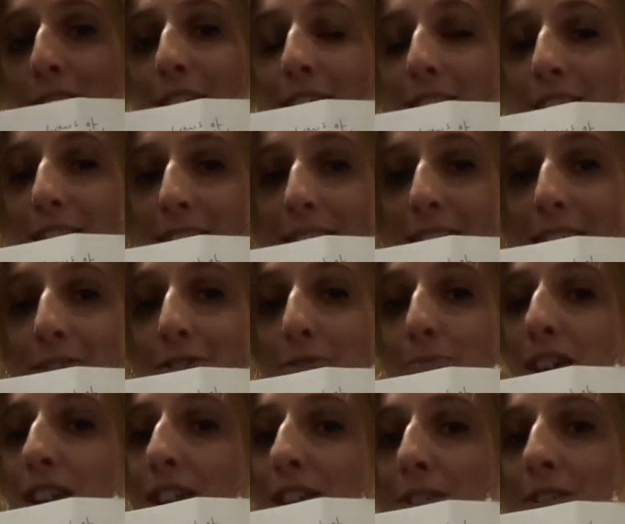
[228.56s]
30 for
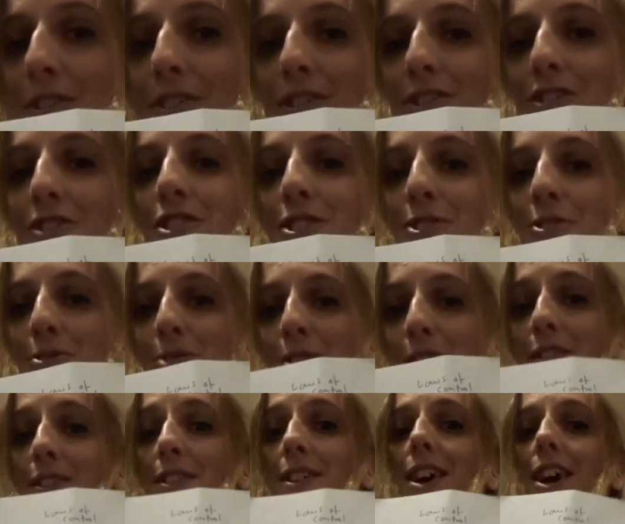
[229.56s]
my locus control
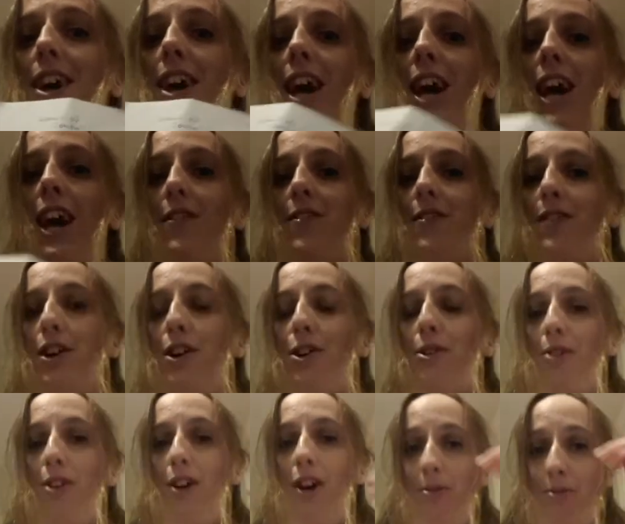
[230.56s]
quiz.
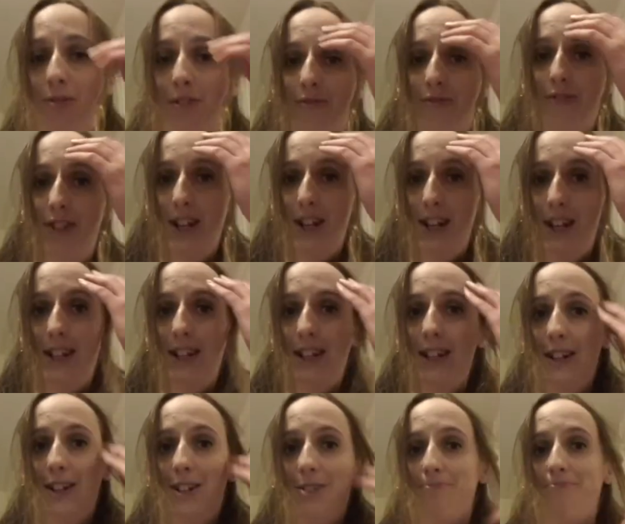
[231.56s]
So I was
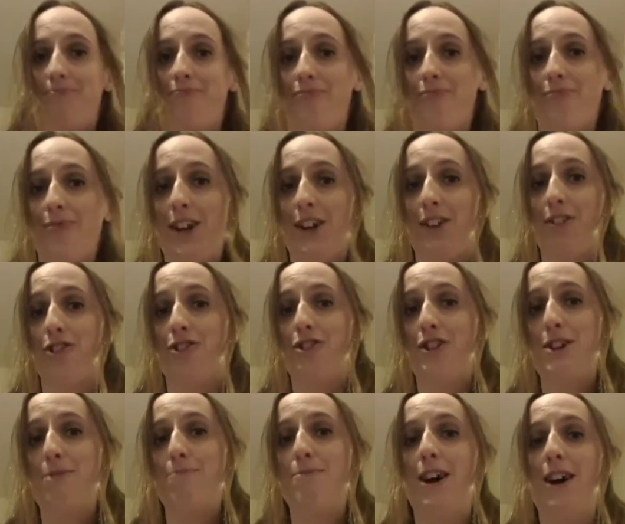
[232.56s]
really
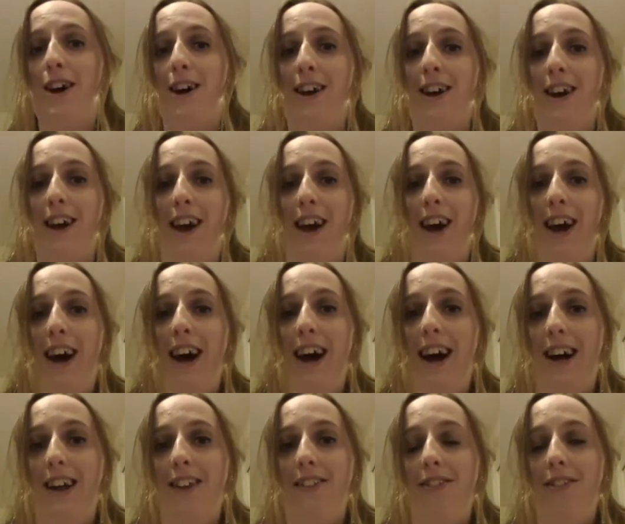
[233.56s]
extreme.
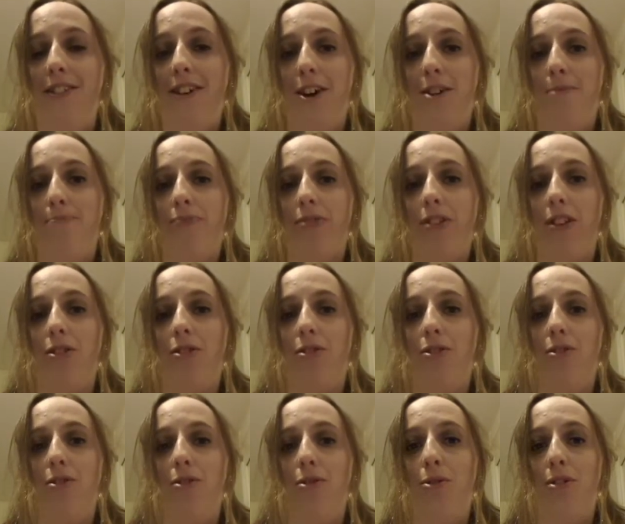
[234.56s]
And
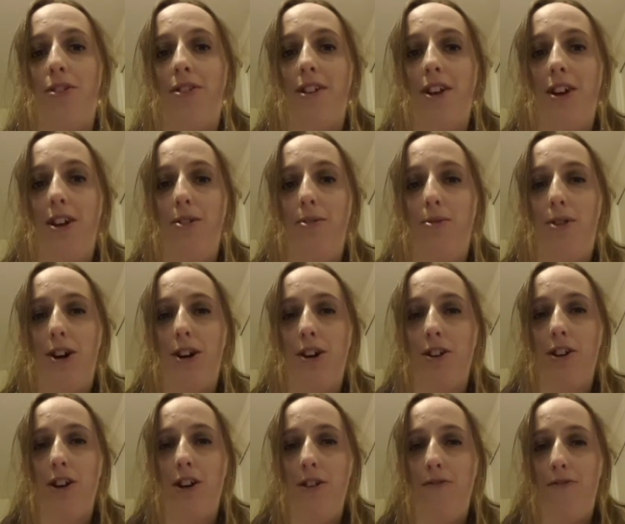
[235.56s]

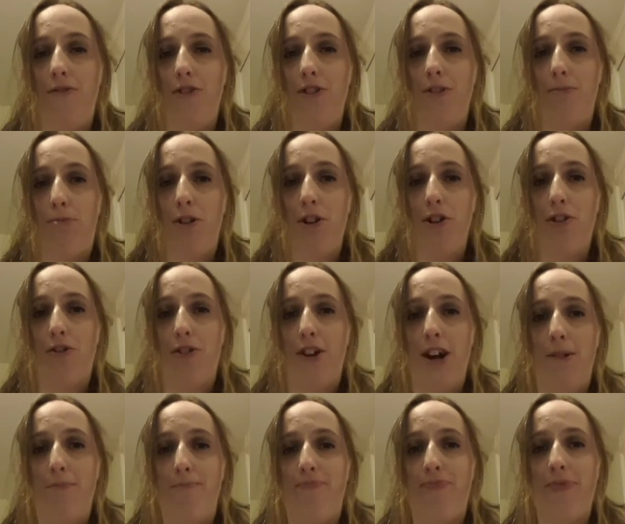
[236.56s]
also going through the
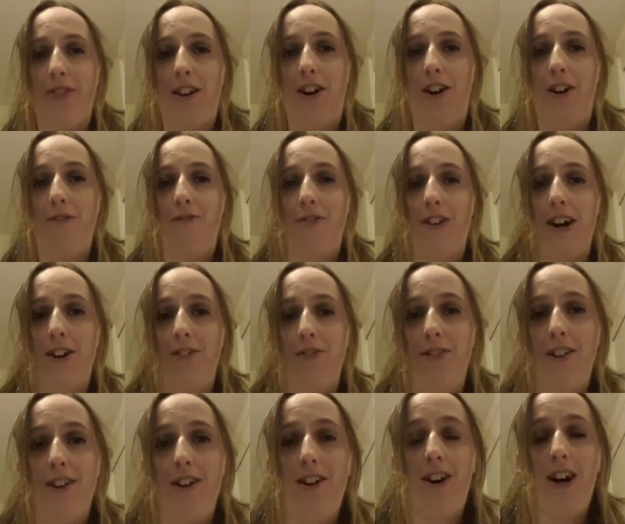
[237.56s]
programme, I
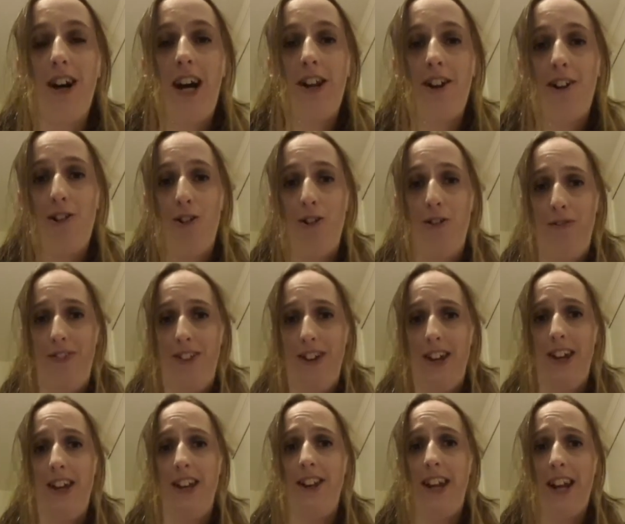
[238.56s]
found that I had a lot of
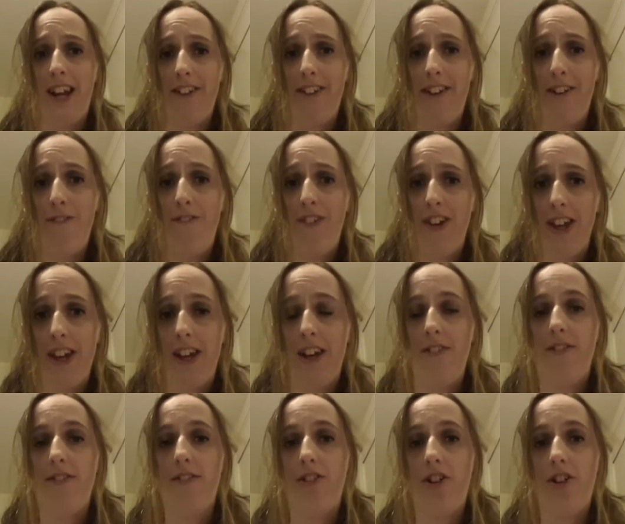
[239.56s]
the negative thinking